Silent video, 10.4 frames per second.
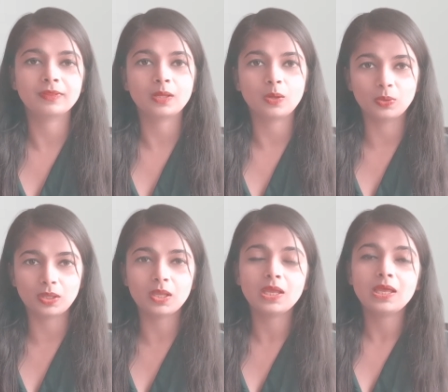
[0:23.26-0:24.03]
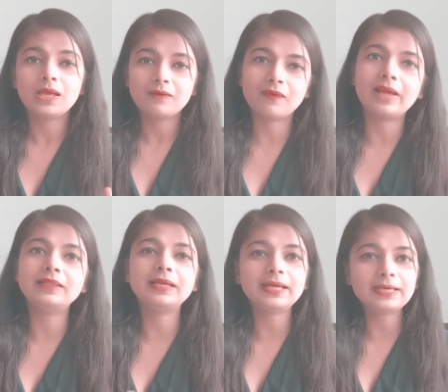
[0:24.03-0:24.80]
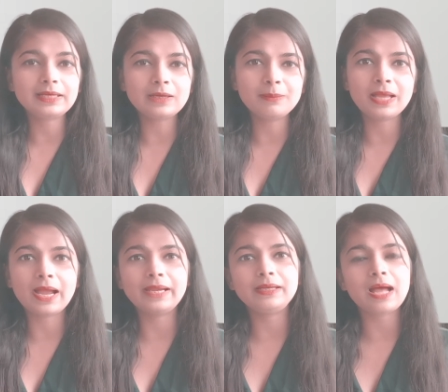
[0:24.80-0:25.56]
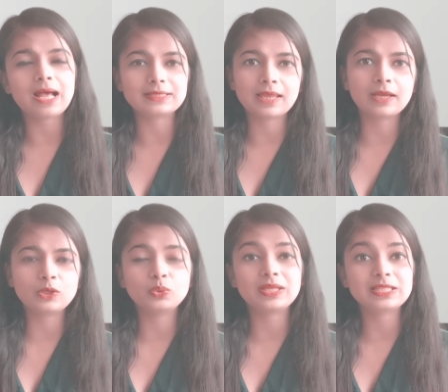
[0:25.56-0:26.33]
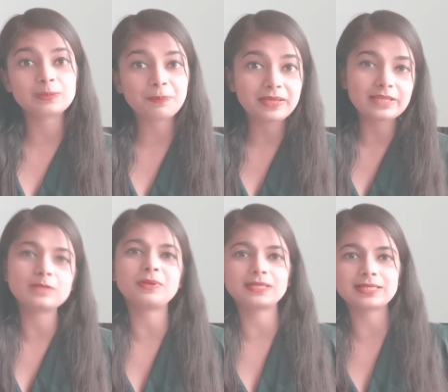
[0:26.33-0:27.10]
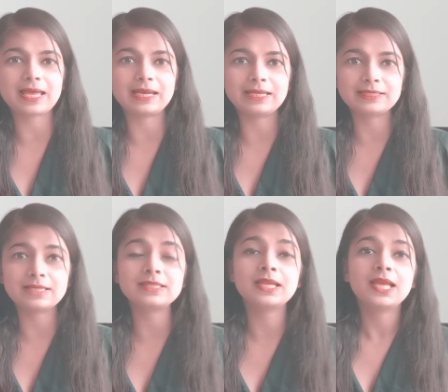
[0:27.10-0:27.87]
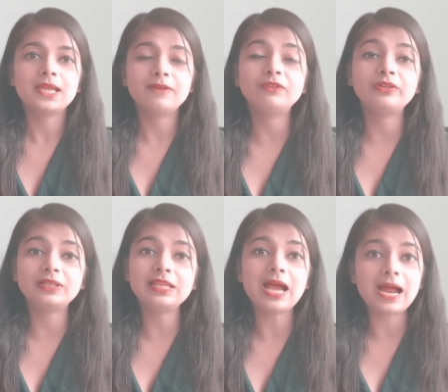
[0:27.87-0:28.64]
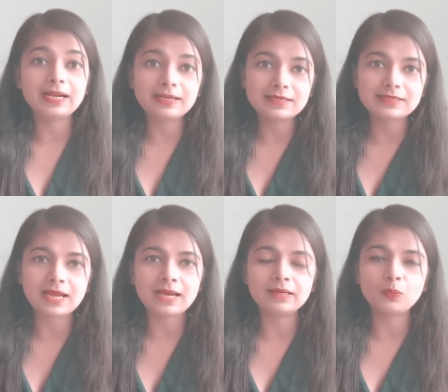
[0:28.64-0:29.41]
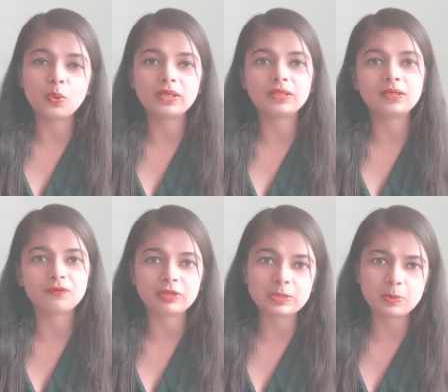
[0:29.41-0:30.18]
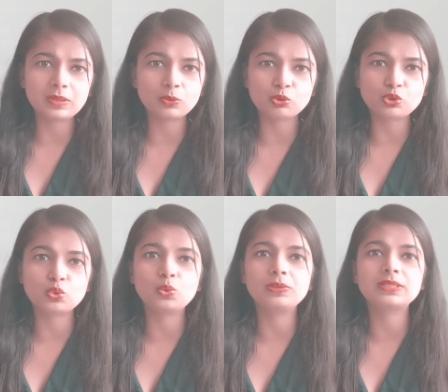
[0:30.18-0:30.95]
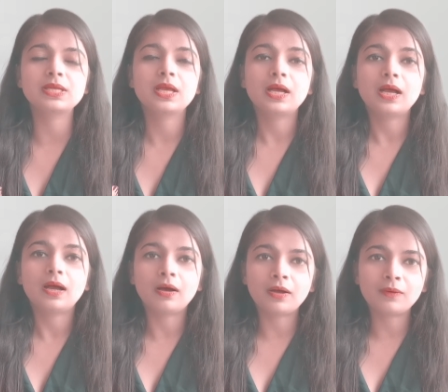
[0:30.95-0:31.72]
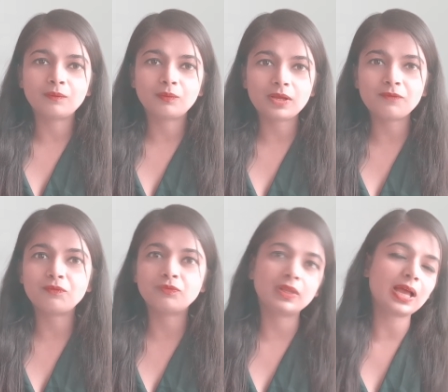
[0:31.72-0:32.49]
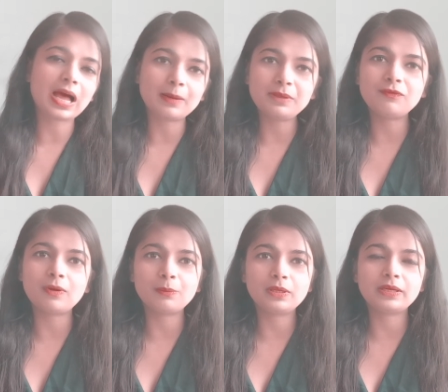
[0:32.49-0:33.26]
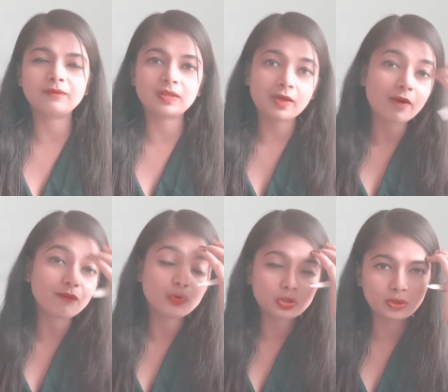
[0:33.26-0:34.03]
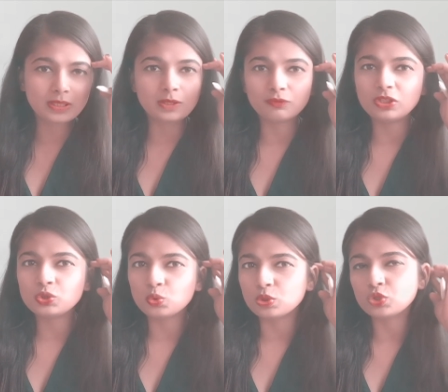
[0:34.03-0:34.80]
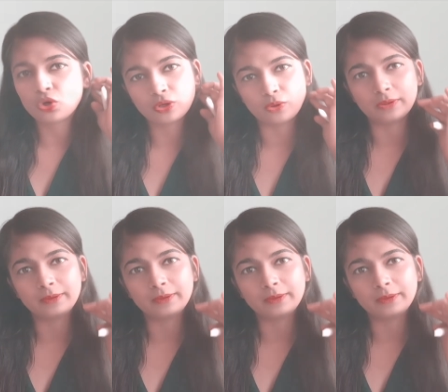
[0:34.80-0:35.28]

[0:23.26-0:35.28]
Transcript: Okay, while the intent behind asking it to the experienced business analyst is if they really understand what are the difference between those tools, if they are being familiar and they have worked on any of these tools or not.